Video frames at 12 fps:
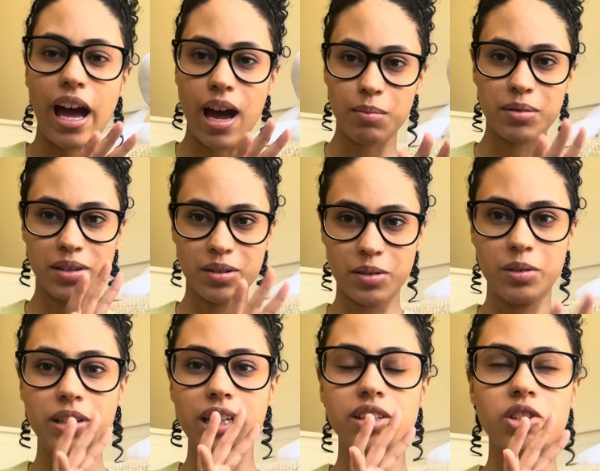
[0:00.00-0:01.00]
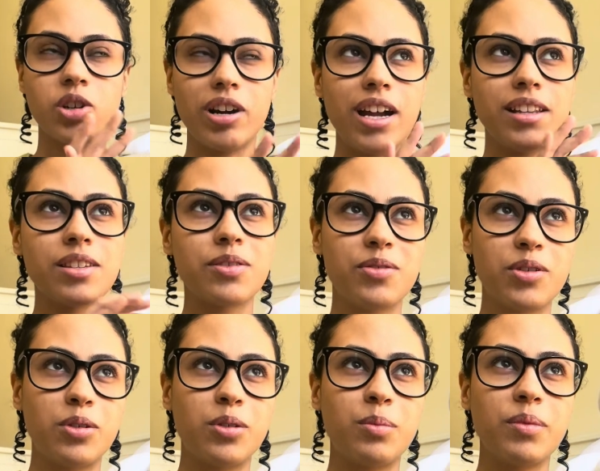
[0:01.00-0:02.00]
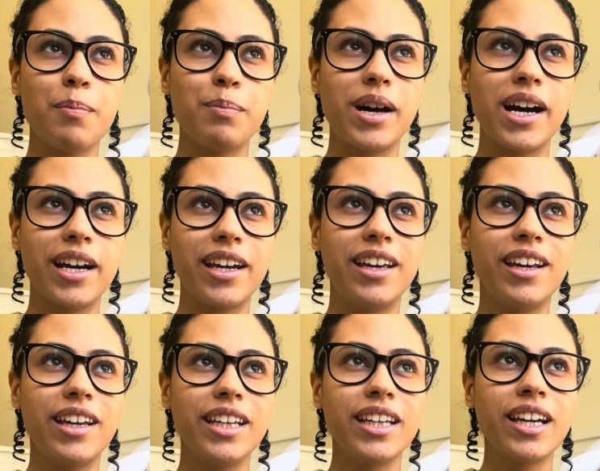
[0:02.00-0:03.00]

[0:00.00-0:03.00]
absolutely transform my